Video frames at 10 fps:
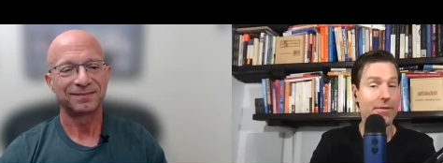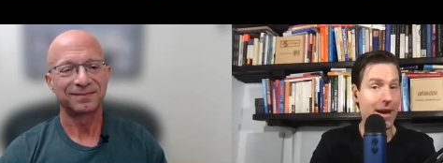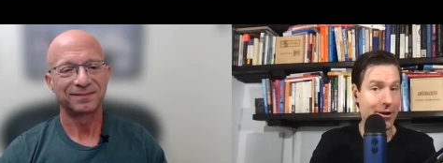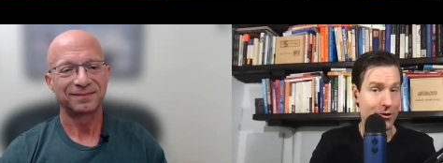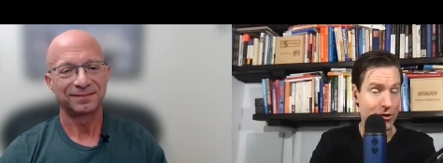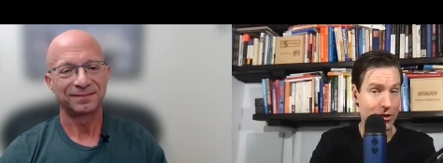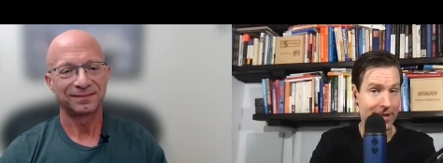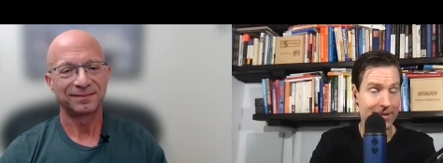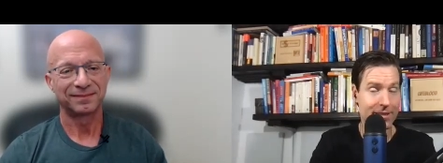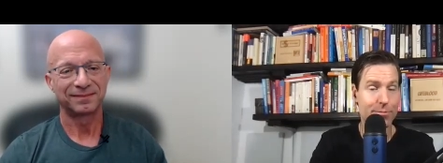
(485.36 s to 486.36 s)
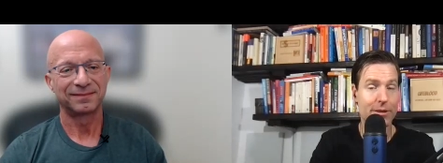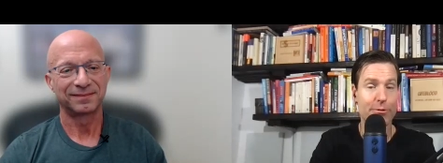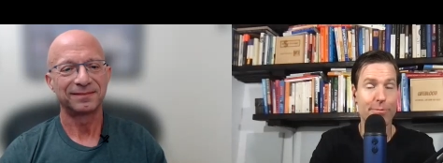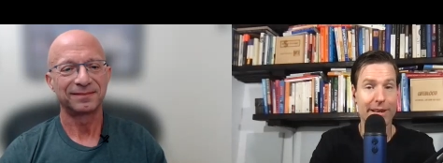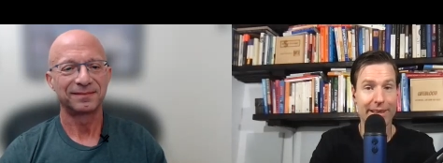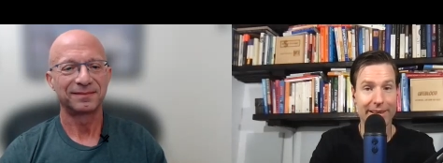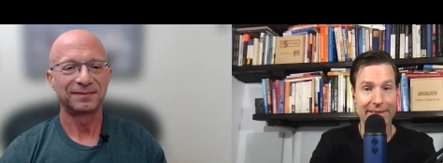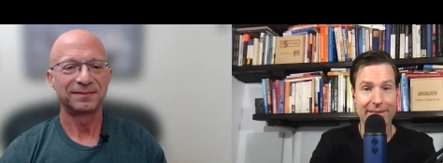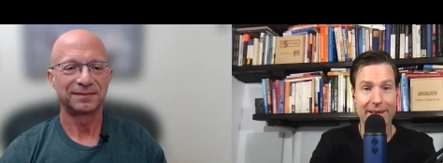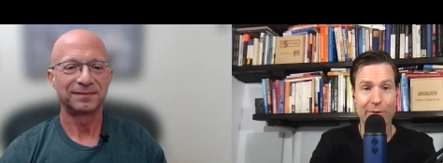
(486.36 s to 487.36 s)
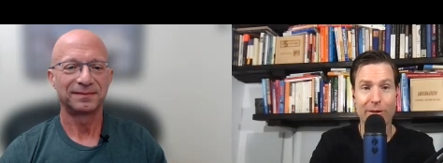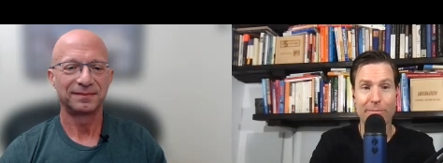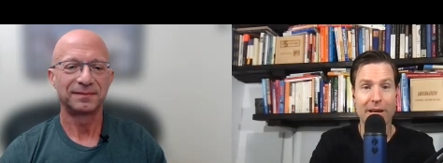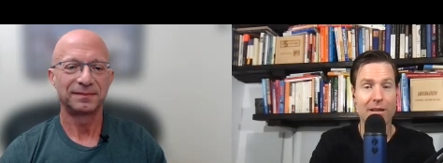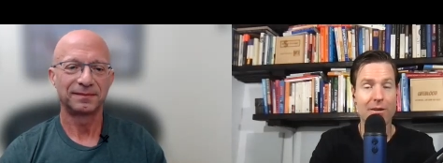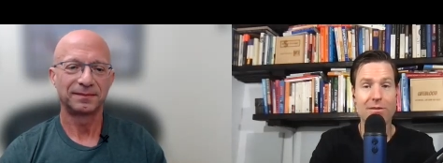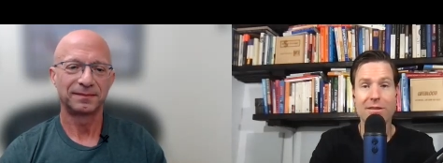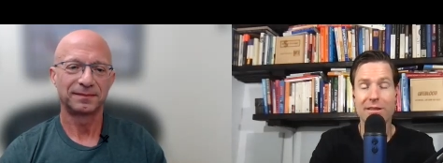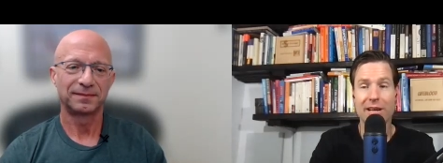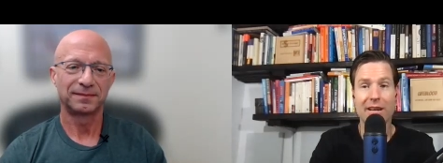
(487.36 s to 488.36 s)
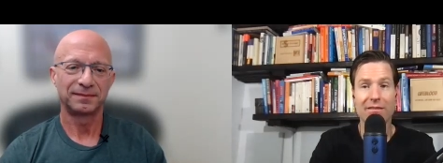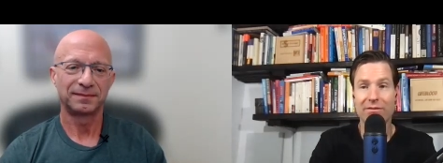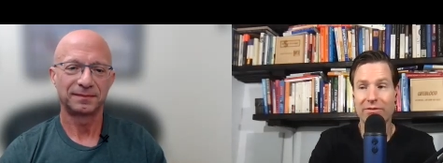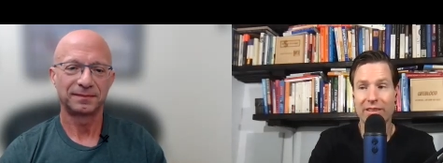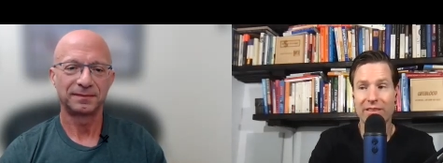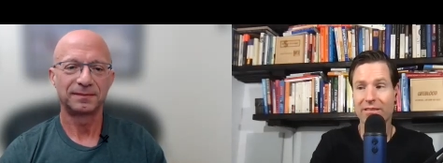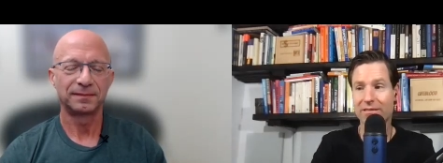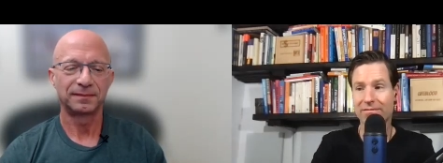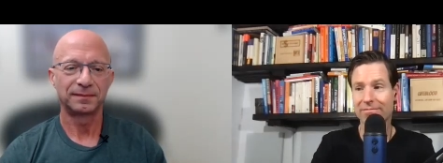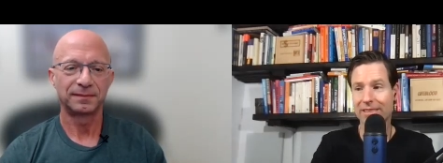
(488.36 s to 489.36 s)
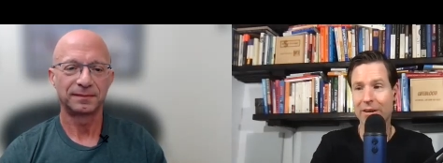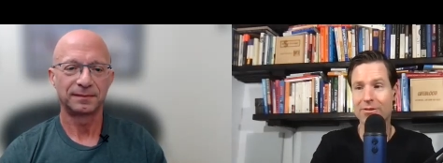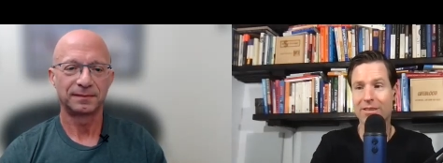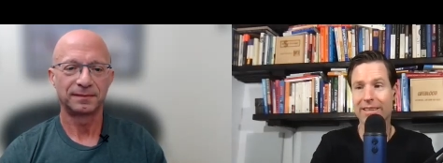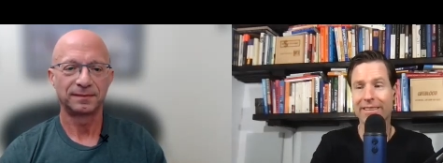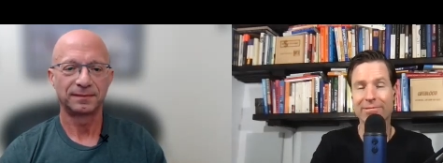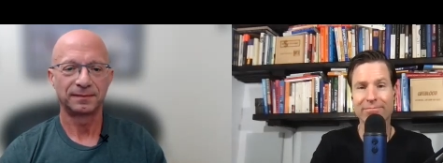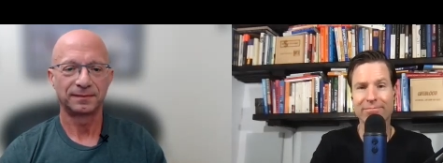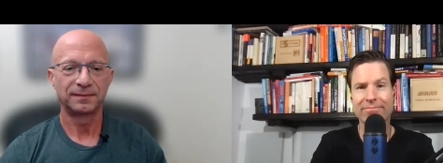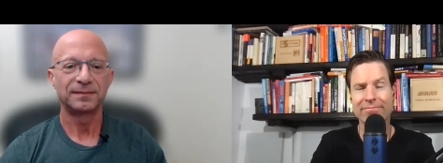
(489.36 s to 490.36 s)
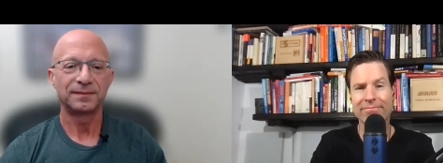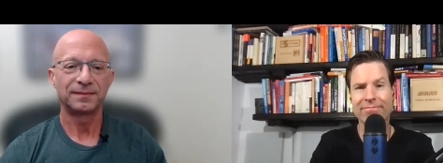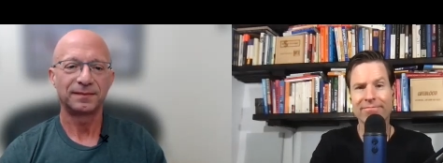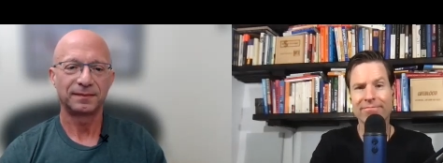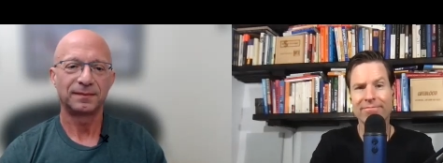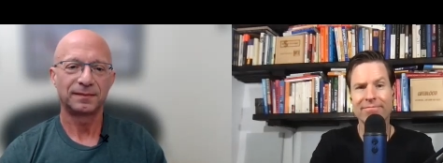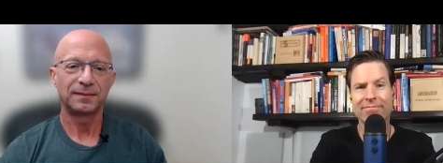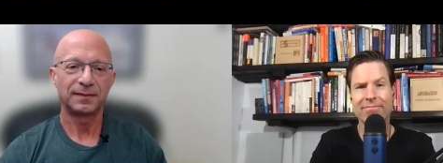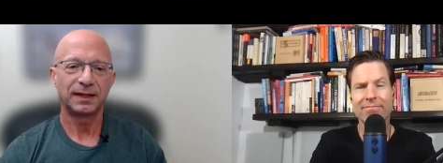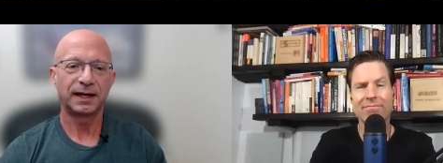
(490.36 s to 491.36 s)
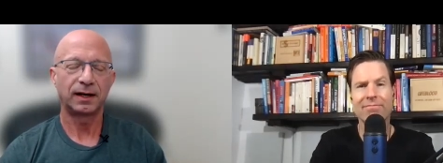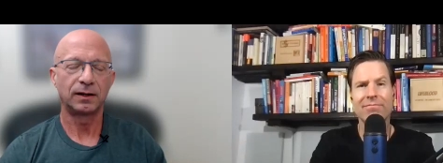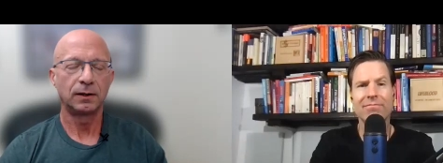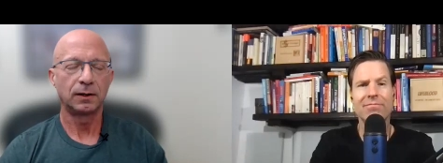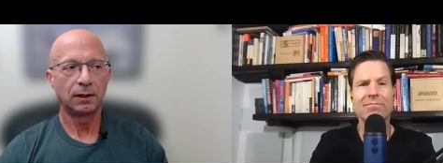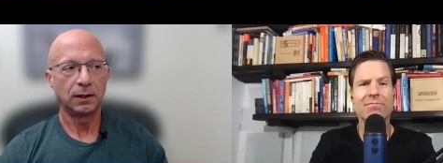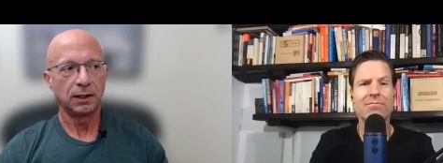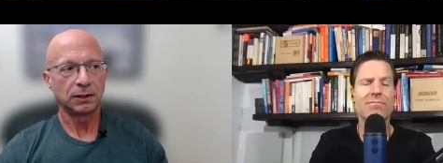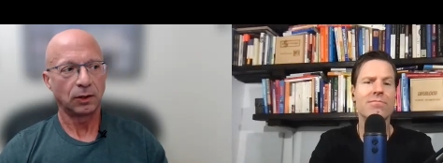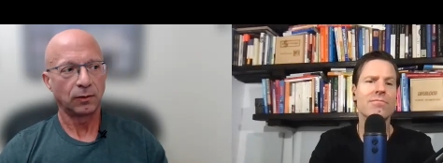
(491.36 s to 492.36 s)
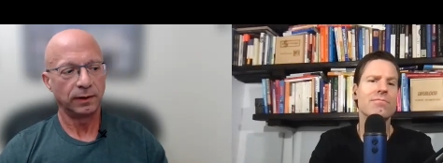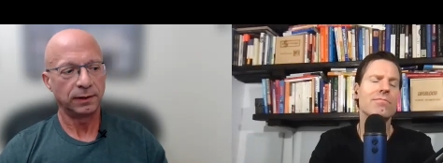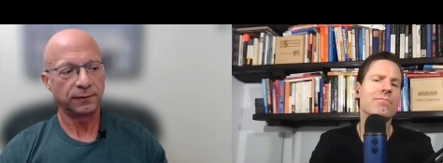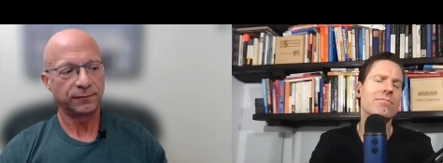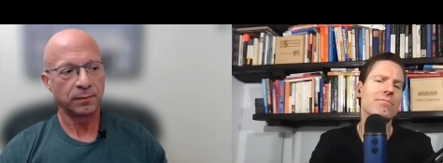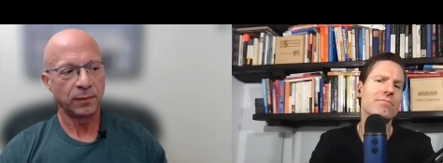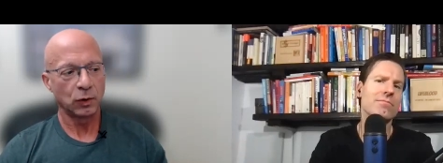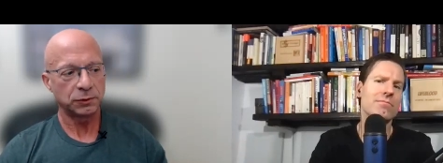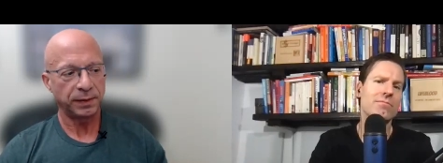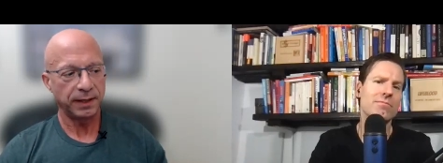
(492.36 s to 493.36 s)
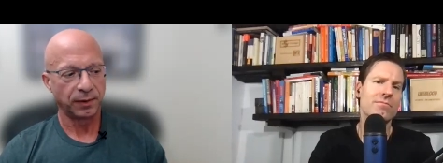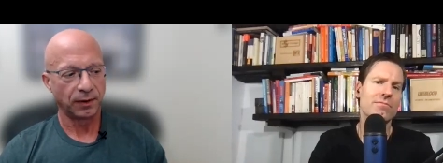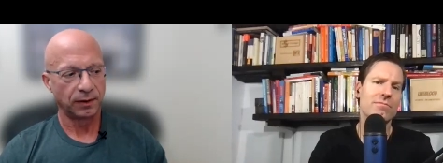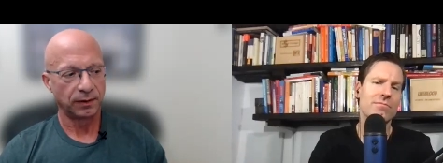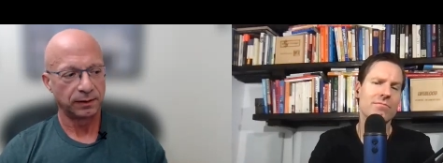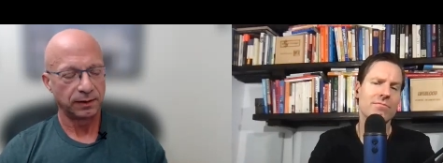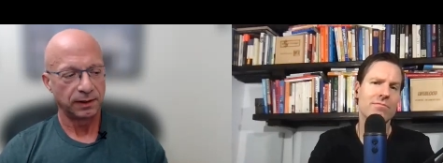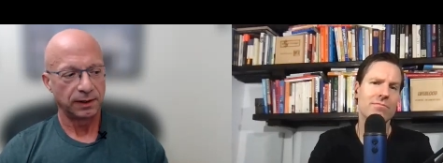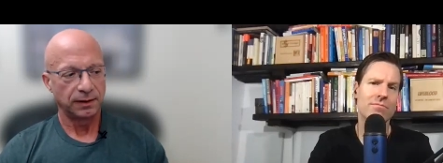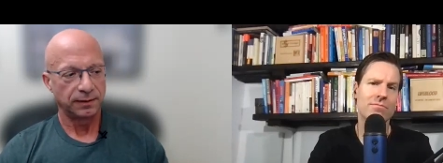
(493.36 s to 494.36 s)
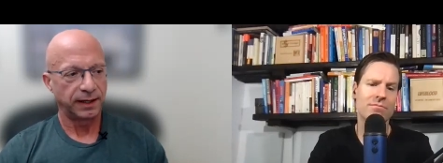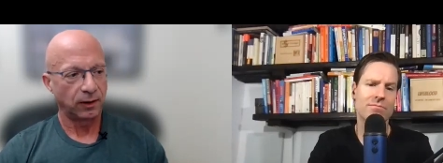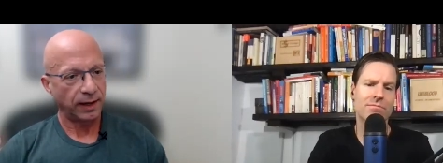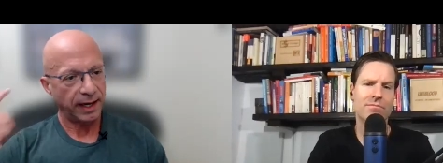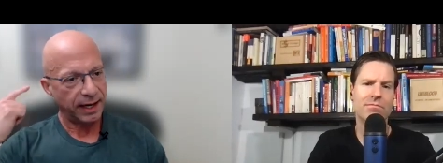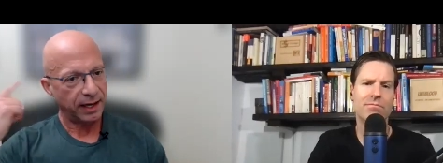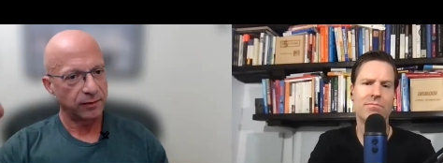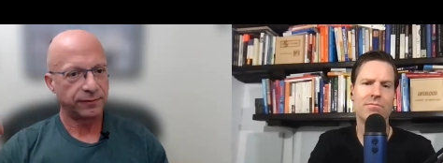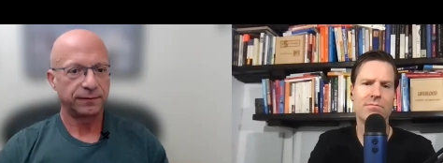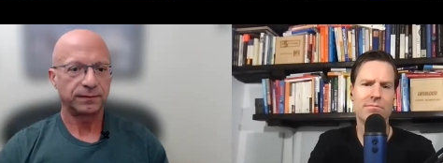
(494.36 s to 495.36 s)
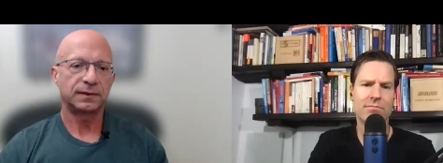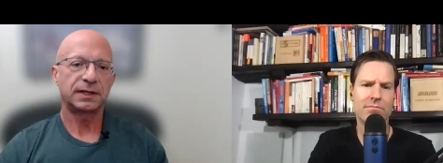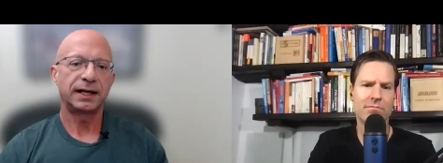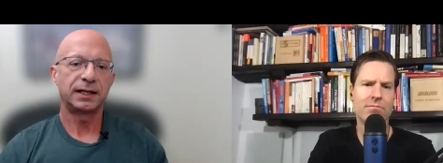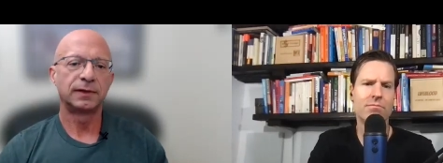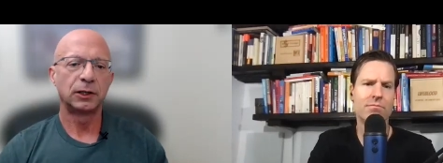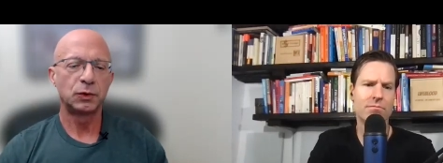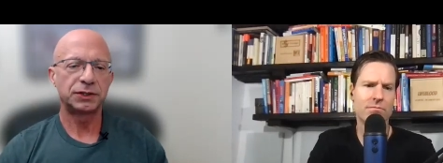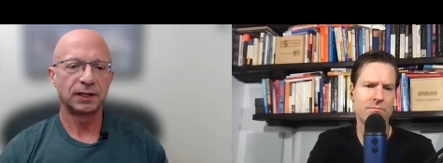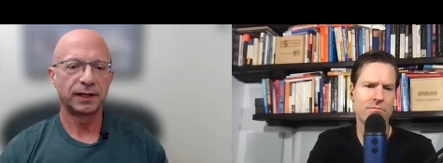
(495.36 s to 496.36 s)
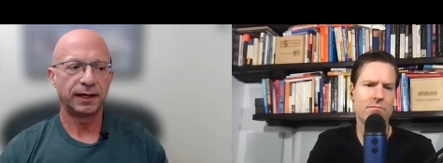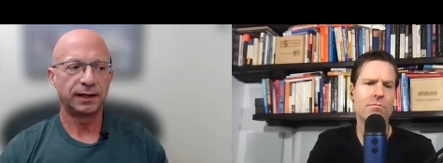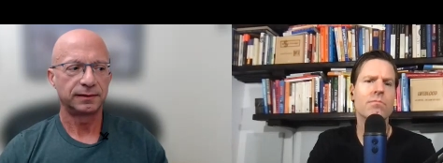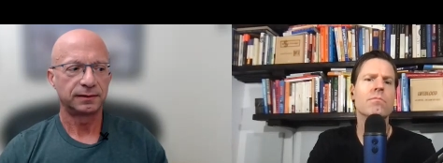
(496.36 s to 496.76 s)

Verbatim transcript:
Speaker 1: enough energy to play with my kids. I want my clothes to not fit lousily.
Speaker 2: Yeah. So for most people, they'll have kind of loosely,